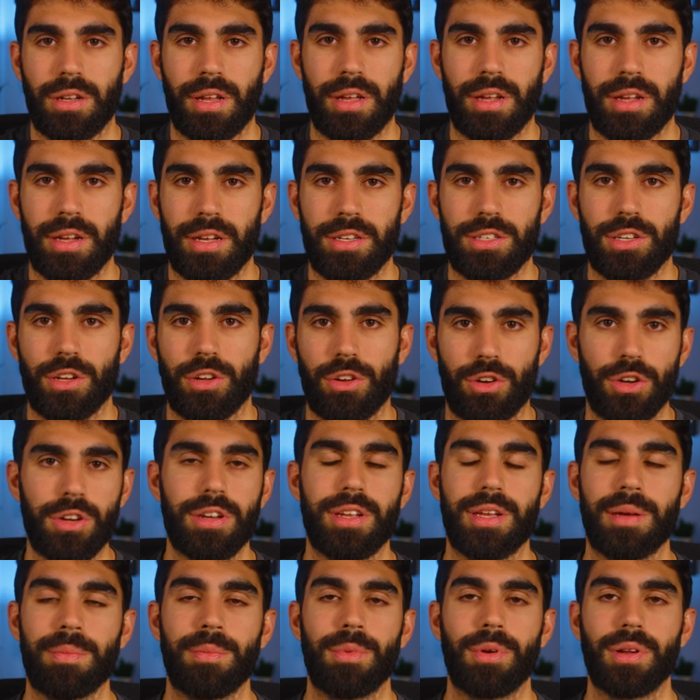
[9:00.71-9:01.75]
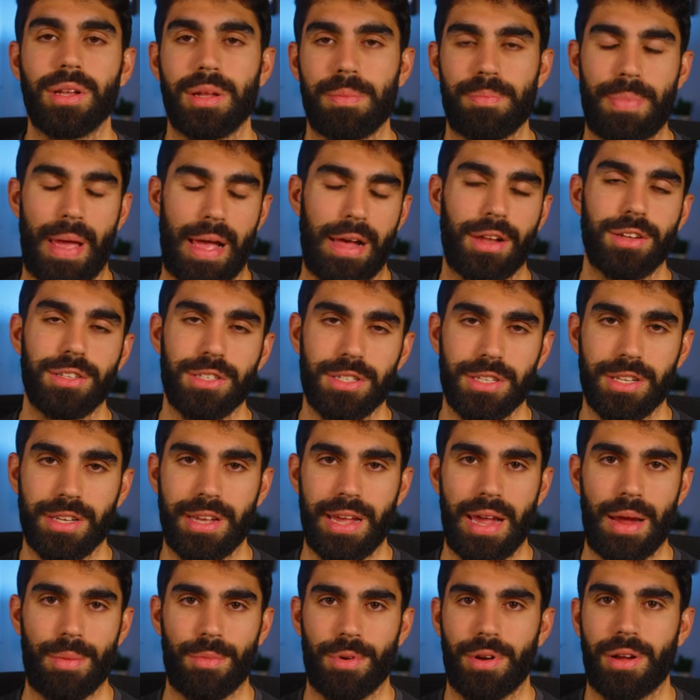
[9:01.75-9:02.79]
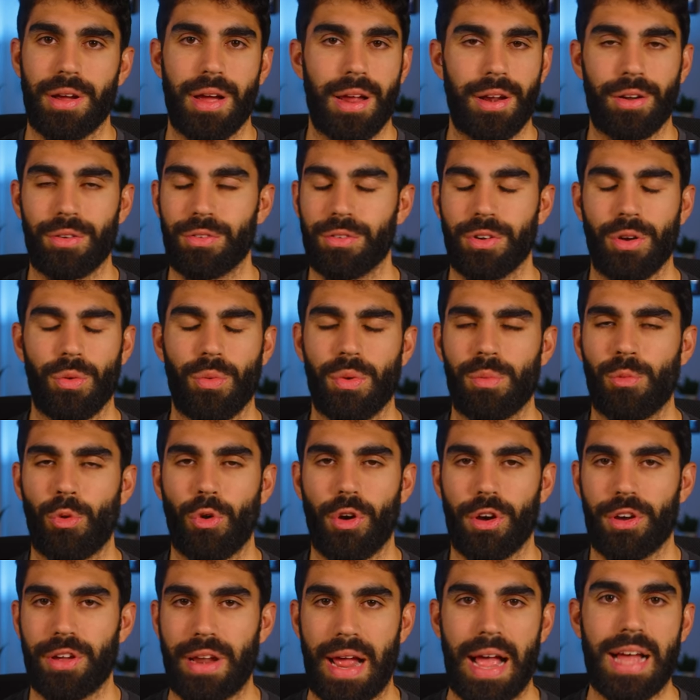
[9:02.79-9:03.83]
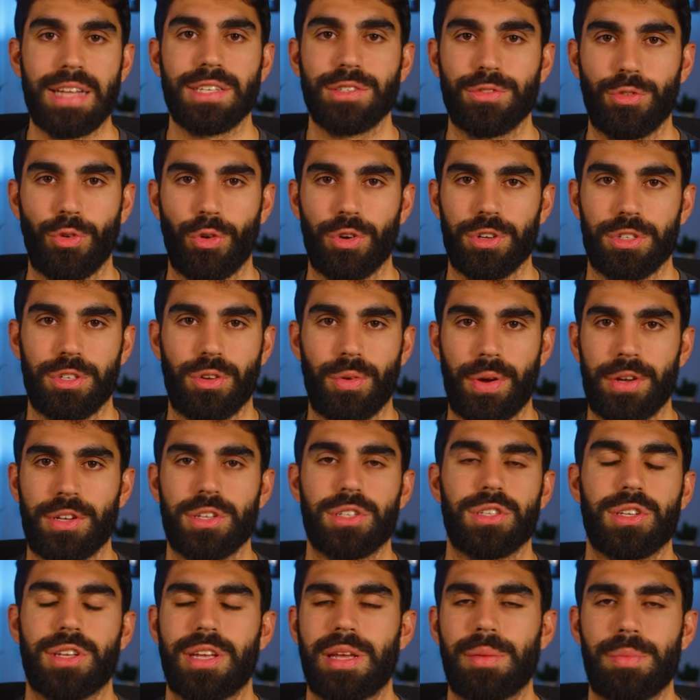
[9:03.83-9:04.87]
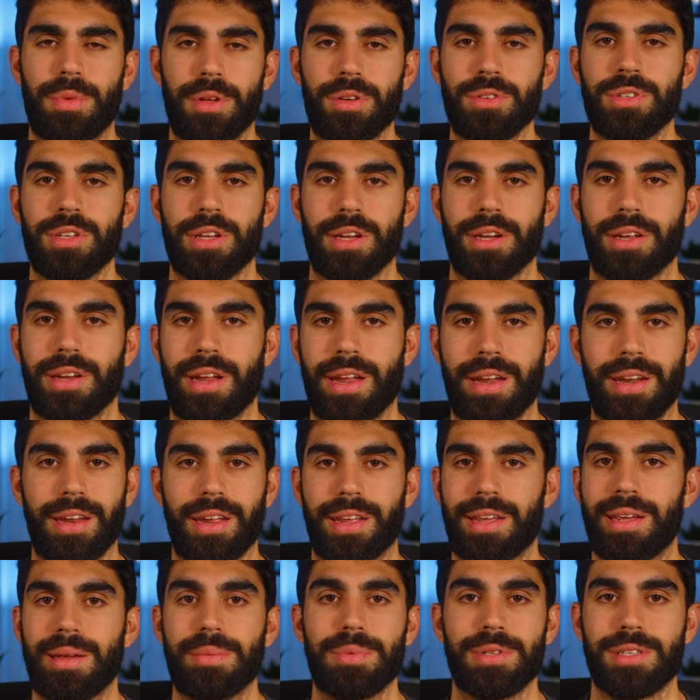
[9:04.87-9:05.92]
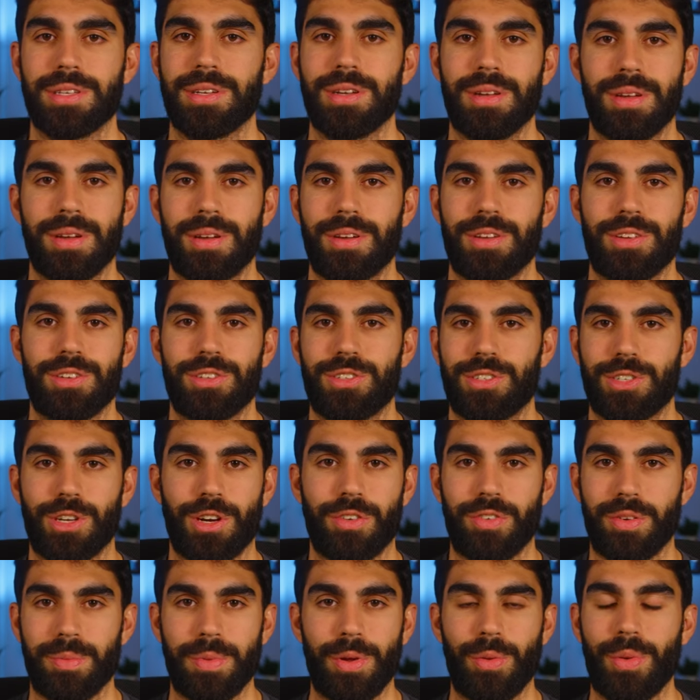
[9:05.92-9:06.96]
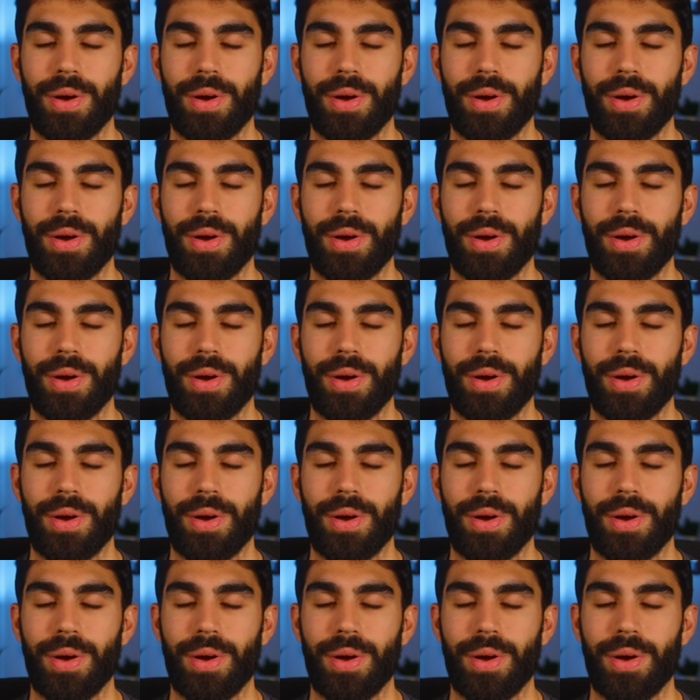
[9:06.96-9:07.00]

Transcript: Like it's a good gimbal, it balances the camera. I don't know what more I could ask for, so I just keep using it and it keeps serving me